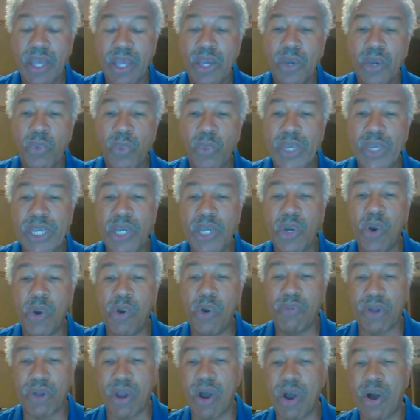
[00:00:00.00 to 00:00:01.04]
We go
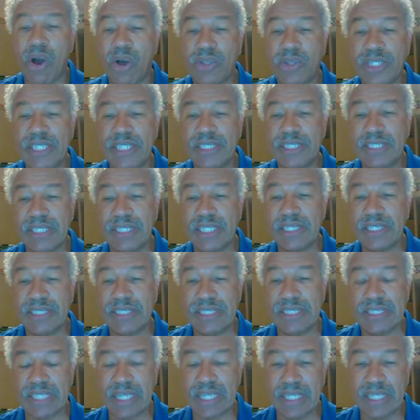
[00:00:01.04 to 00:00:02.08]
over all these things in
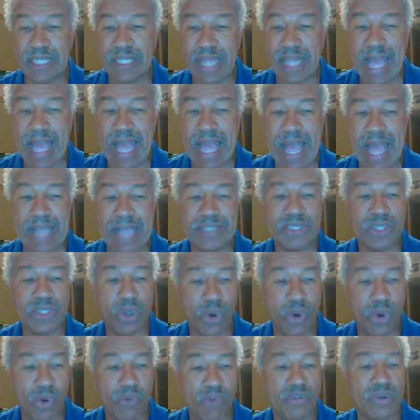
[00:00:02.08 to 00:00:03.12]
the class
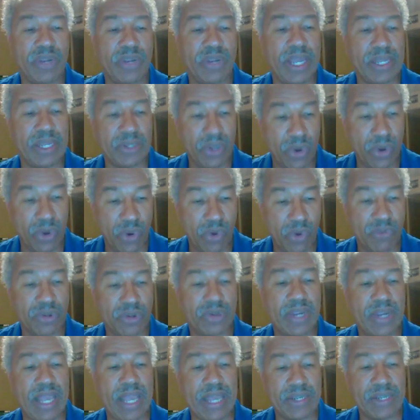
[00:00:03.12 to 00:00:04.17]
over and
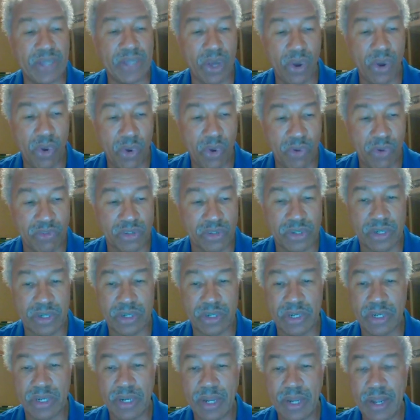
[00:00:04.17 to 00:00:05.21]
over and
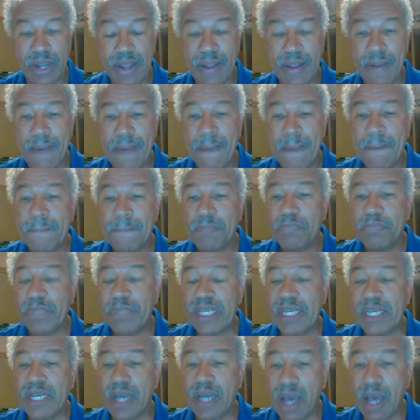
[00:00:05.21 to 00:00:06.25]
over
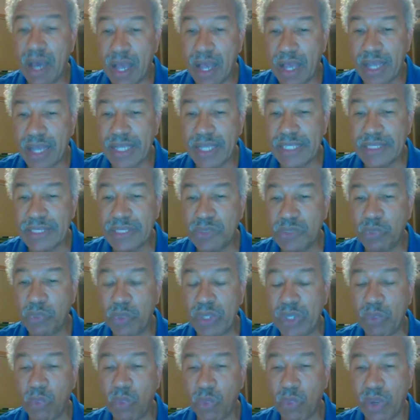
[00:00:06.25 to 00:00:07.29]
because we
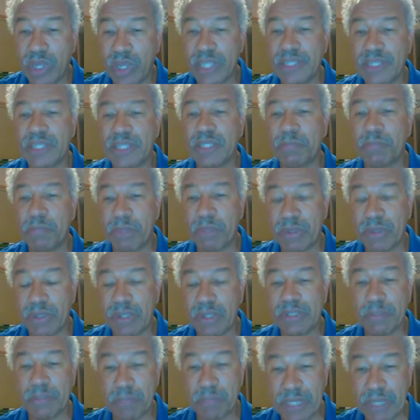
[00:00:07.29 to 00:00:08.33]
want the
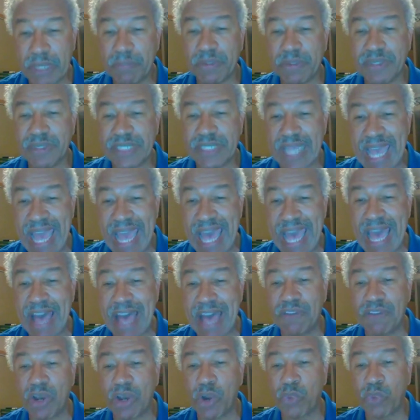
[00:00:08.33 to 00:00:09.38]
people to have
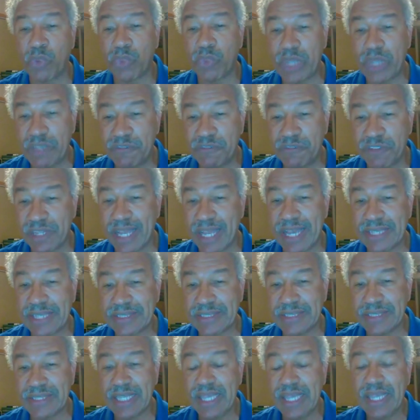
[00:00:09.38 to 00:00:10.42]
a
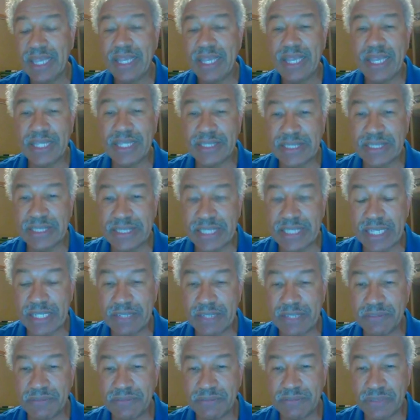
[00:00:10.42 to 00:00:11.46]
reflex instead
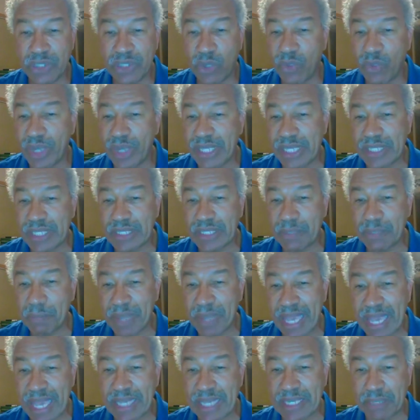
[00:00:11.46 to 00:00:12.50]
of going into
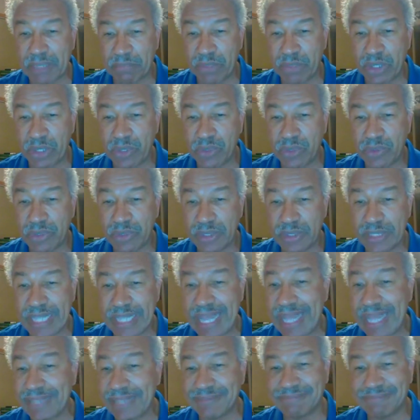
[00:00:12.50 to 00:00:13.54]
panic mode.
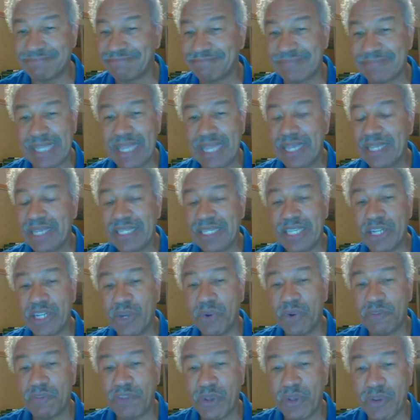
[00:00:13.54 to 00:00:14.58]

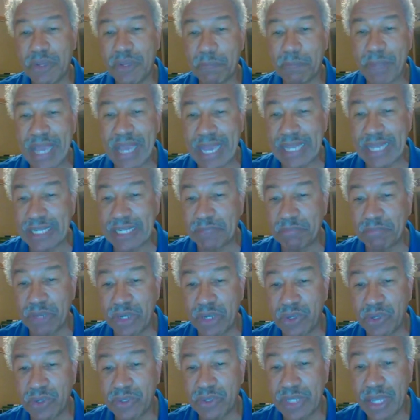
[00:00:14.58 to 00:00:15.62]
If you're in panic
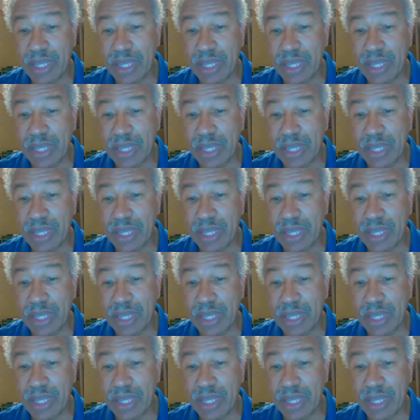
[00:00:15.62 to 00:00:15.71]
mode,